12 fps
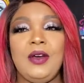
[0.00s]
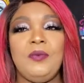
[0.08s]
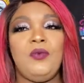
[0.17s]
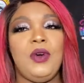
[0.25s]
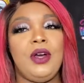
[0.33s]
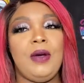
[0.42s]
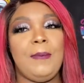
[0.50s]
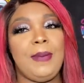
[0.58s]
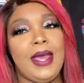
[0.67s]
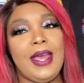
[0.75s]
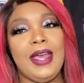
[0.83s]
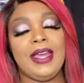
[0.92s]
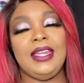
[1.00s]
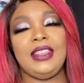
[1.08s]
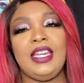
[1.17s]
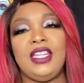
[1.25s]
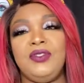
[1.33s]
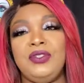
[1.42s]
Welcome back, and
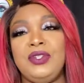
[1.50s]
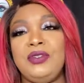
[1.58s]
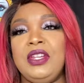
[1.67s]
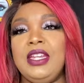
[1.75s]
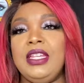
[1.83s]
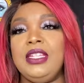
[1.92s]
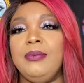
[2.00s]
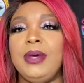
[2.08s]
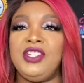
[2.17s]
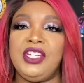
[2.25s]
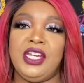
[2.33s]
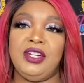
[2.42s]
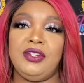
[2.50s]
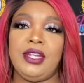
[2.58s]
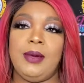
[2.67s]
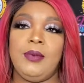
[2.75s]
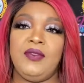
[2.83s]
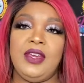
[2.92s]
thanks for tuning in to my channel,
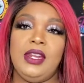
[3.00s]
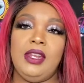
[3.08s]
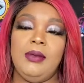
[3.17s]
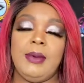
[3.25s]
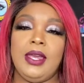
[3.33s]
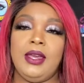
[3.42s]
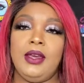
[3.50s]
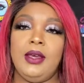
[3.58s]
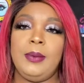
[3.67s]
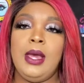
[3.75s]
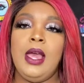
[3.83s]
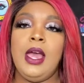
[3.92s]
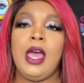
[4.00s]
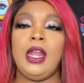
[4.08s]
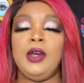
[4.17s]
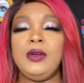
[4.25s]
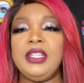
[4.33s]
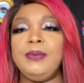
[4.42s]
Diamond Vanity Makeup. I
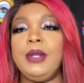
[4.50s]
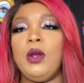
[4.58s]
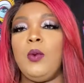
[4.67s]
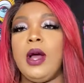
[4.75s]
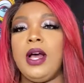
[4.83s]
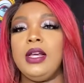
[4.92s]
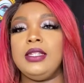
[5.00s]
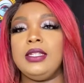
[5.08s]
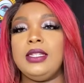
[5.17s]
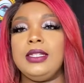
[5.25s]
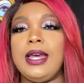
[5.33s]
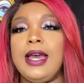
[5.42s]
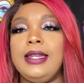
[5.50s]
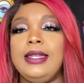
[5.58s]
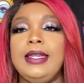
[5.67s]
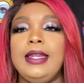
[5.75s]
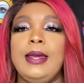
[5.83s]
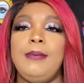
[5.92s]
know it's been a while since I
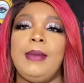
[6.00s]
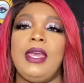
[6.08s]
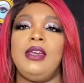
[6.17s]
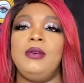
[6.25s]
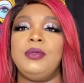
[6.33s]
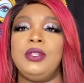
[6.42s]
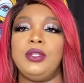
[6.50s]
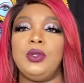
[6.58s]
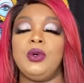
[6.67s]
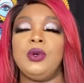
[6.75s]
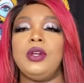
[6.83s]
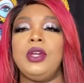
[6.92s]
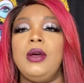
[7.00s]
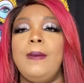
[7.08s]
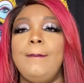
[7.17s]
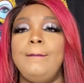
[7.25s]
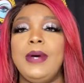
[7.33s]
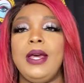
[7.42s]
did a makeup tutorial,
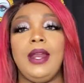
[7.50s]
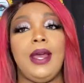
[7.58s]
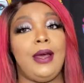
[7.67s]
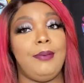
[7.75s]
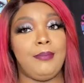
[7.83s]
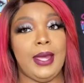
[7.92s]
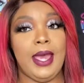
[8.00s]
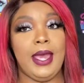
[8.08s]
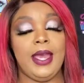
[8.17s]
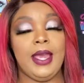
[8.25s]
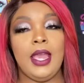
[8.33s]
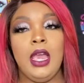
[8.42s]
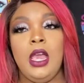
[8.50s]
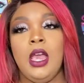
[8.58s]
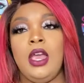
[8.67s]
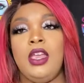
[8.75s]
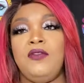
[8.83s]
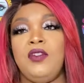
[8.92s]
but I'm back.
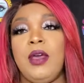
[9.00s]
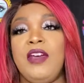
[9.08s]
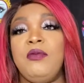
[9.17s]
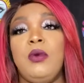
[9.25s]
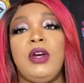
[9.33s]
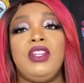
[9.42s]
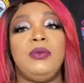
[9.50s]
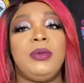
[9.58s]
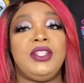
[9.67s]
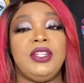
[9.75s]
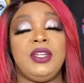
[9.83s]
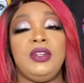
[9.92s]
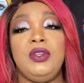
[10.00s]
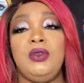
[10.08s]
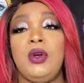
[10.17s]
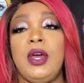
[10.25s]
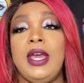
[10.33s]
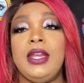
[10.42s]
If you have been watching my channel, you
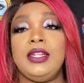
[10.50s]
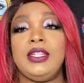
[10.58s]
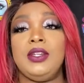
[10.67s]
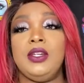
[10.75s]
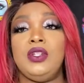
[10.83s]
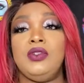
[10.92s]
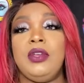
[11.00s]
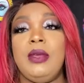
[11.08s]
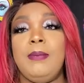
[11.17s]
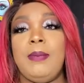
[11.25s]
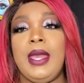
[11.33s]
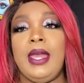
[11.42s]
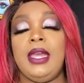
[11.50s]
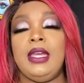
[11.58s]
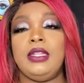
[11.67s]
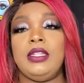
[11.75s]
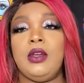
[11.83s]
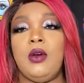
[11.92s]
know I had a surgery in
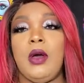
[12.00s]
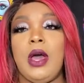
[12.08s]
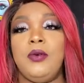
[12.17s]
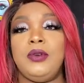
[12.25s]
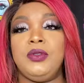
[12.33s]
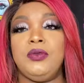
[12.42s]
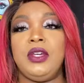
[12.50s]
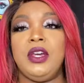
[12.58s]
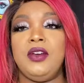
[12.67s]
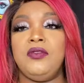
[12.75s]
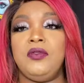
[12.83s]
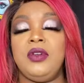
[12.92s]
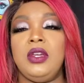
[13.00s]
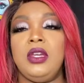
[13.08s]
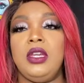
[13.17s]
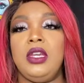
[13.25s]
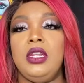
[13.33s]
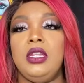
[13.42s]
May, so I was
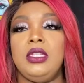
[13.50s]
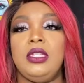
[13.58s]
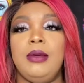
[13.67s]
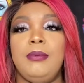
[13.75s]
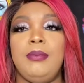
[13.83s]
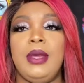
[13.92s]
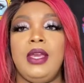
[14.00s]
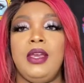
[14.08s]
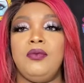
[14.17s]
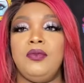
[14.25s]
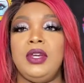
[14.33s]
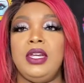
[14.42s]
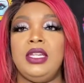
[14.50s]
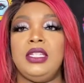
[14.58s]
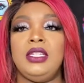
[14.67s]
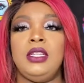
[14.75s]
recovering, getting some bed rest,